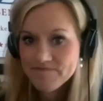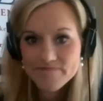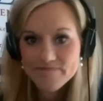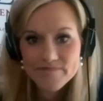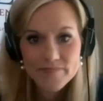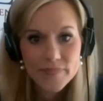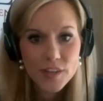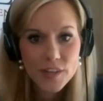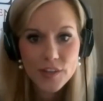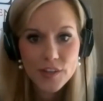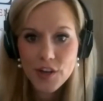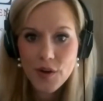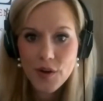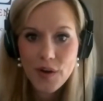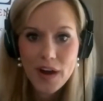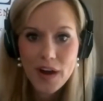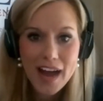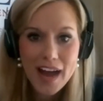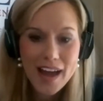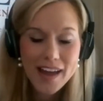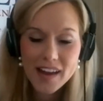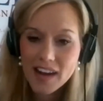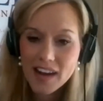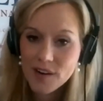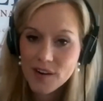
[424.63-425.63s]
you know,
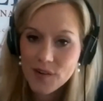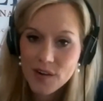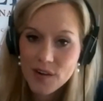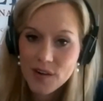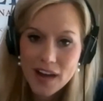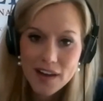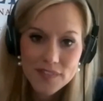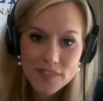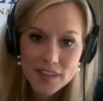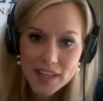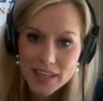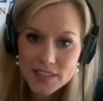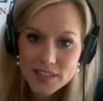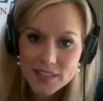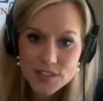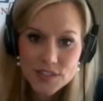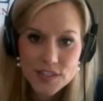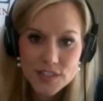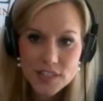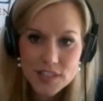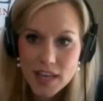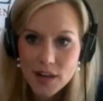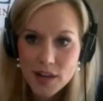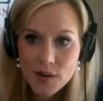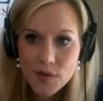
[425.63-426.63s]
I, I don't have the answer
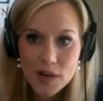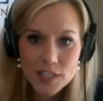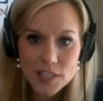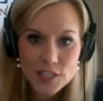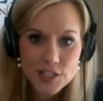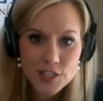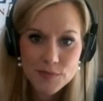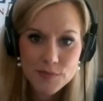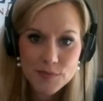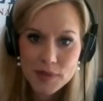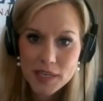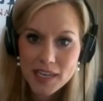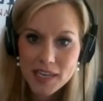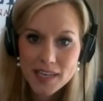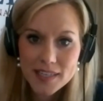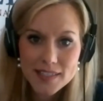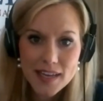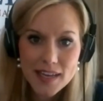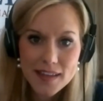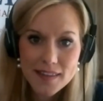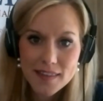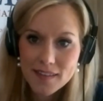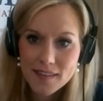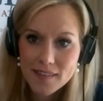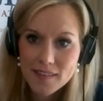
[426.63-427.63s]
to that question because
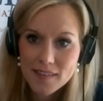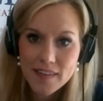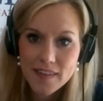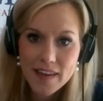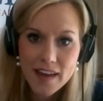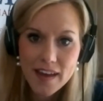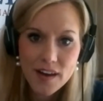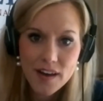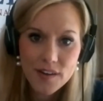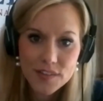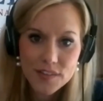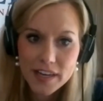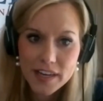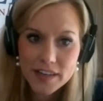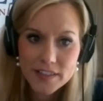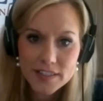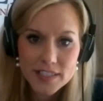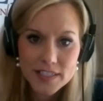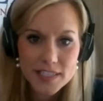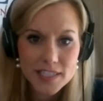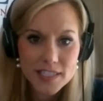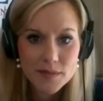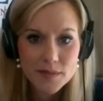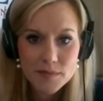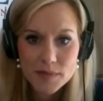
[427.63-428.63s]
I mm-hmm. think that the healthcare
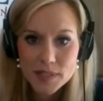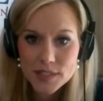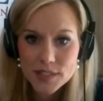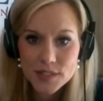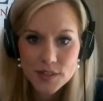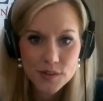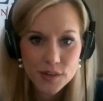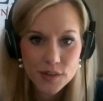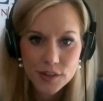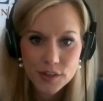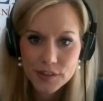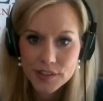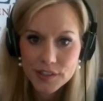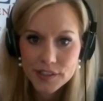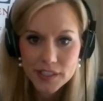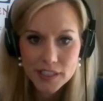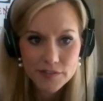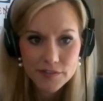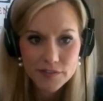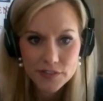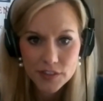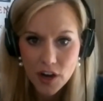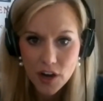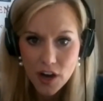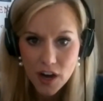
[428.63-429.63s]
system is so currently
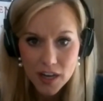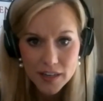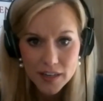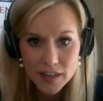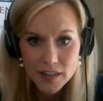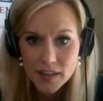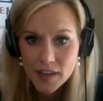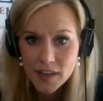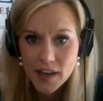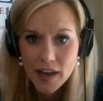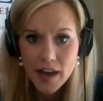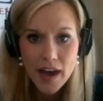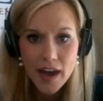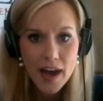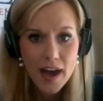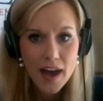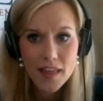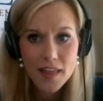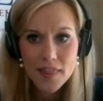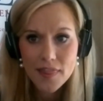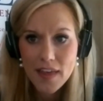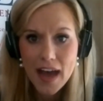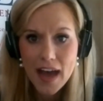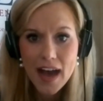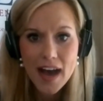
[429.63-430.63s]
flawed
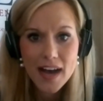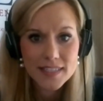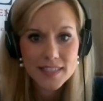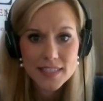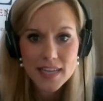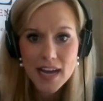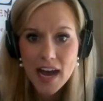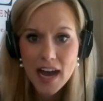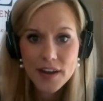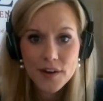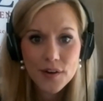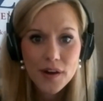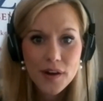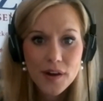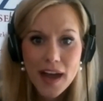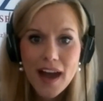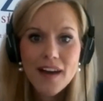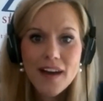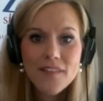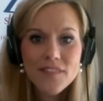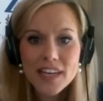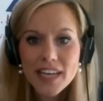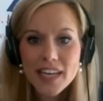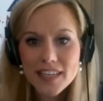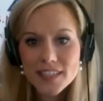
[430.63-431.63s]
uh, that yeah. I don't
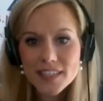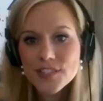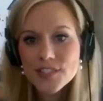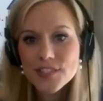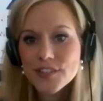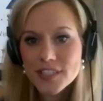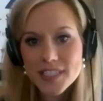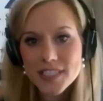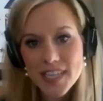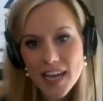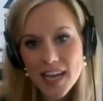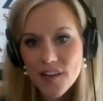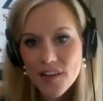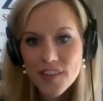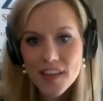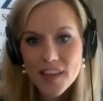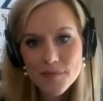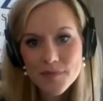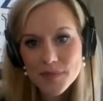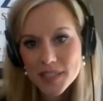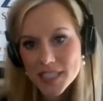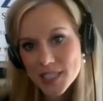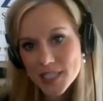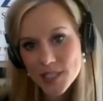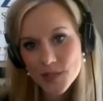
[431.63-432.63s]
have an answer to tell
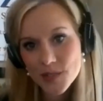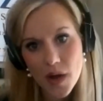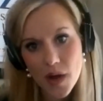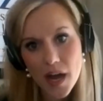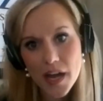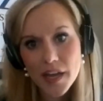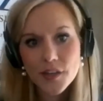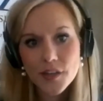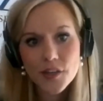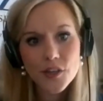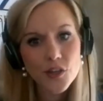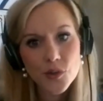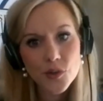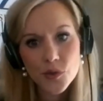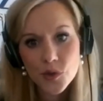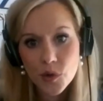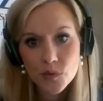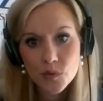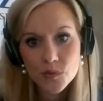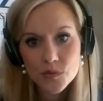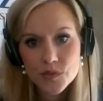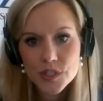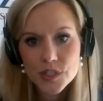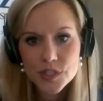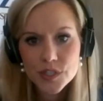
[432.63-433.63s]
them this is why you
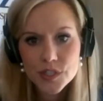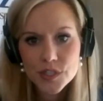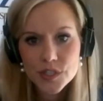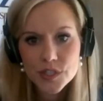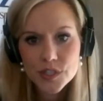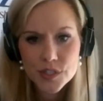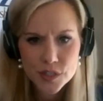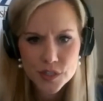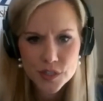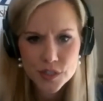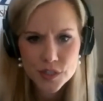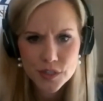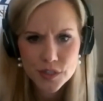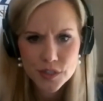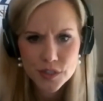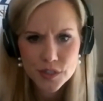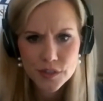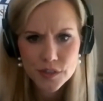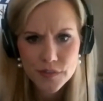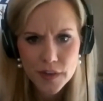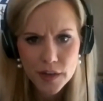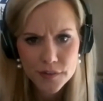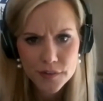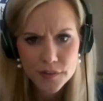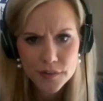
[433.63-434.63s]
don't deserve
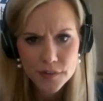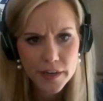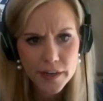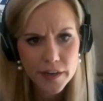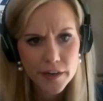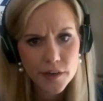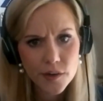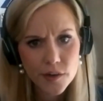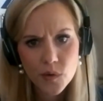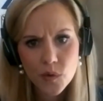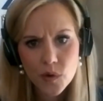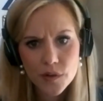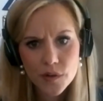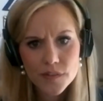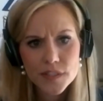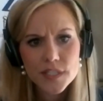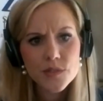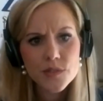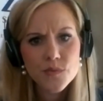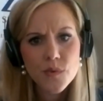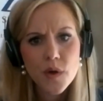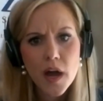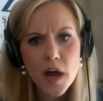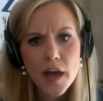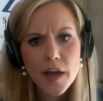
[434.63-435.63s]
healthcare or this is
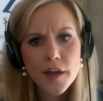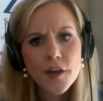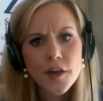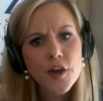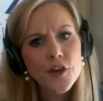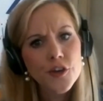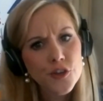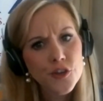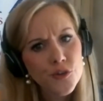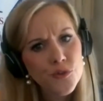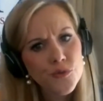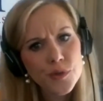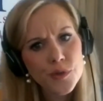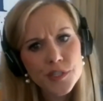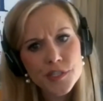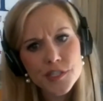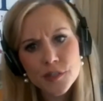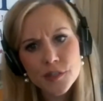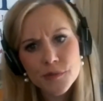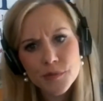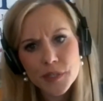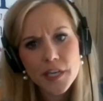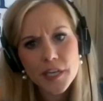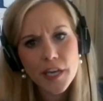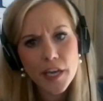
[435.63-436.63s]
why you
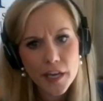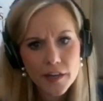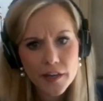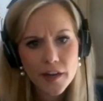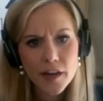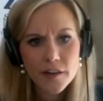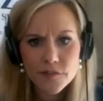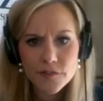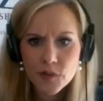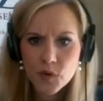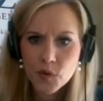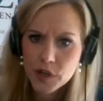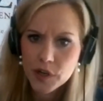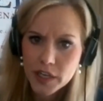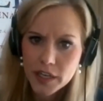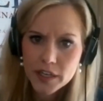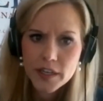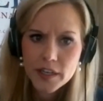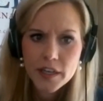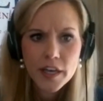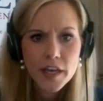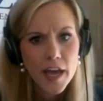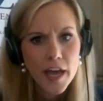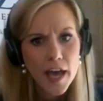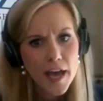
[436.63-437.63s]
reasonably mm-hmm. cannot afford it
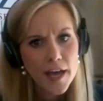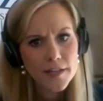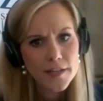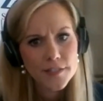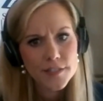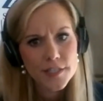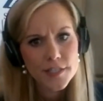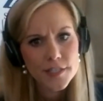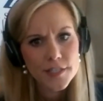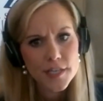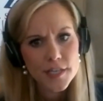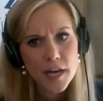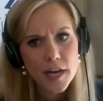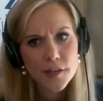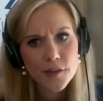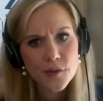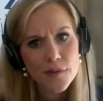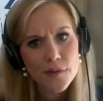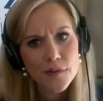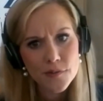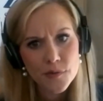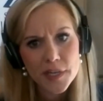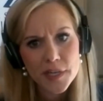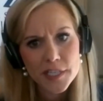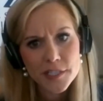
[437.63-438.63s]
and uh,
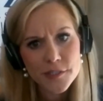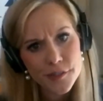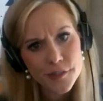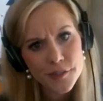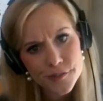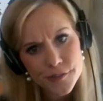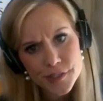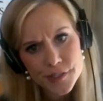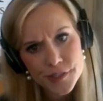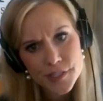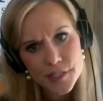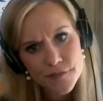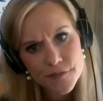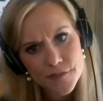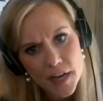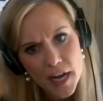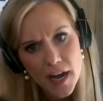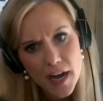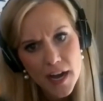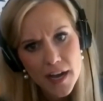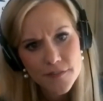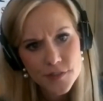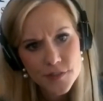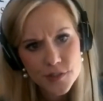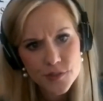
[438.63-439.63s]
you have to wait till you're
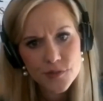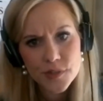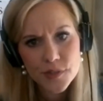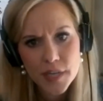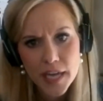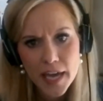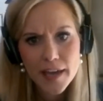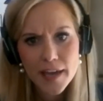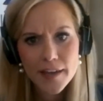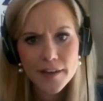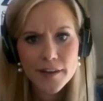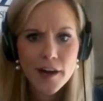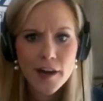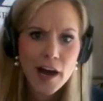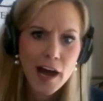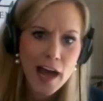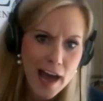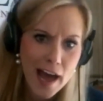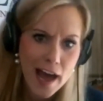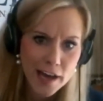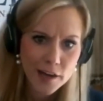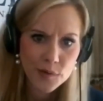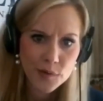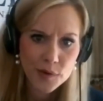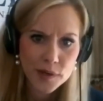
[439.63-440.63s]
65 to get
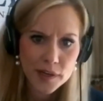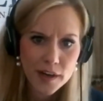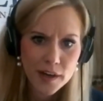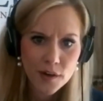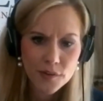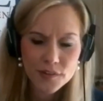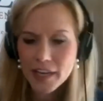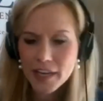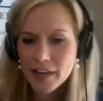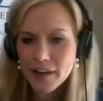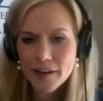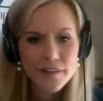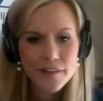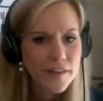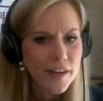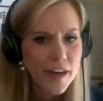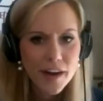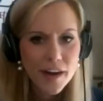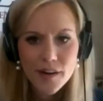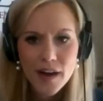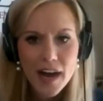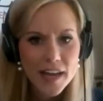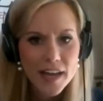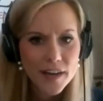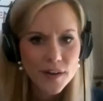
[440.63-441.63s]
adequate healthcare.
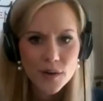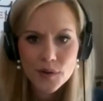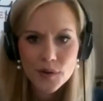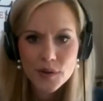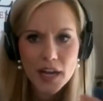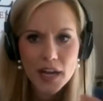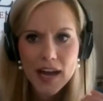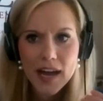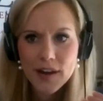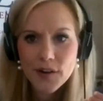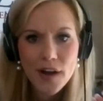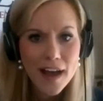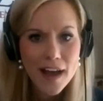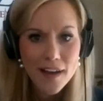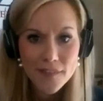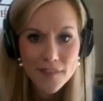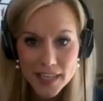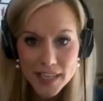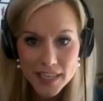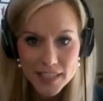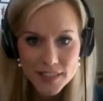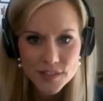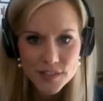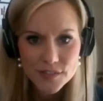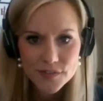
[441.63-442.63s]
No, I don't. I don't have
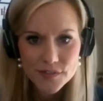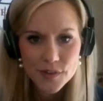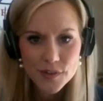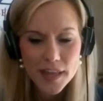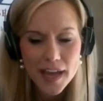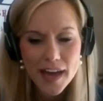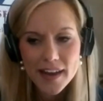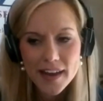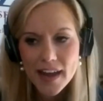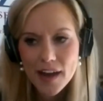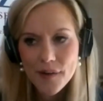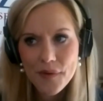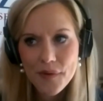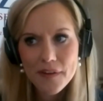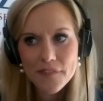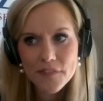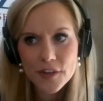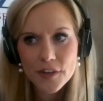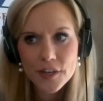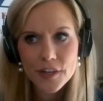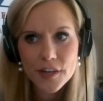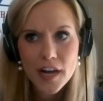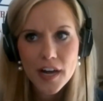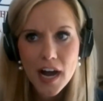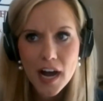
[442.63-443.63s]
the answer for that.
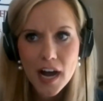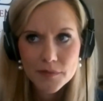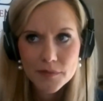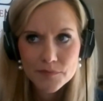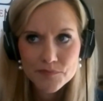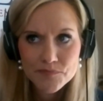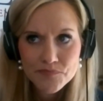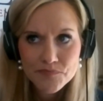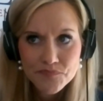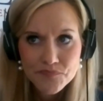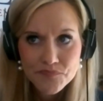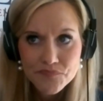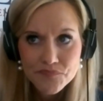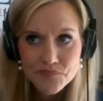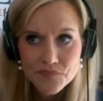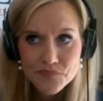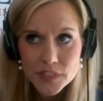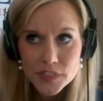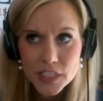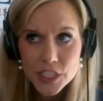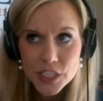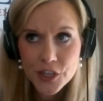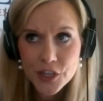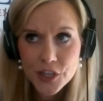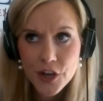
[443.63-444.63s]
However, um, mm-hmm.
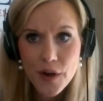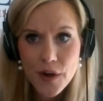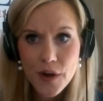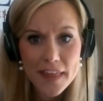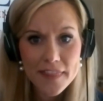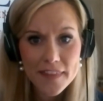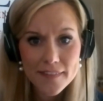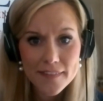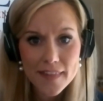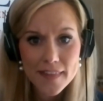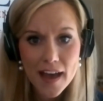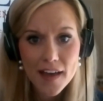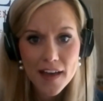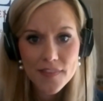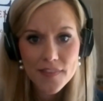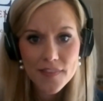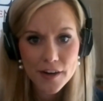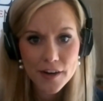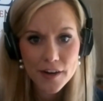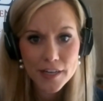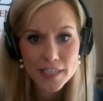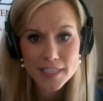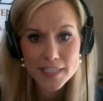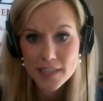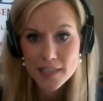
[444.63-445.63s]
you know, I think that
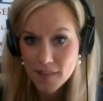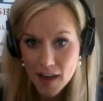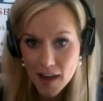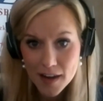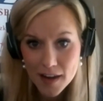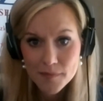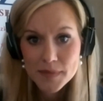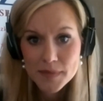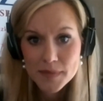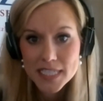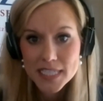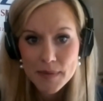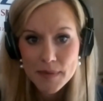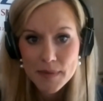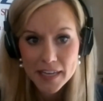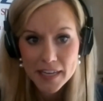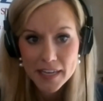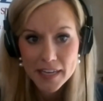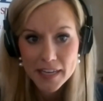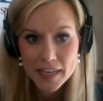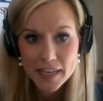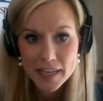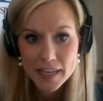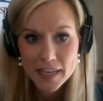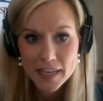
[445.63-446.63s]
there is a lot of misspending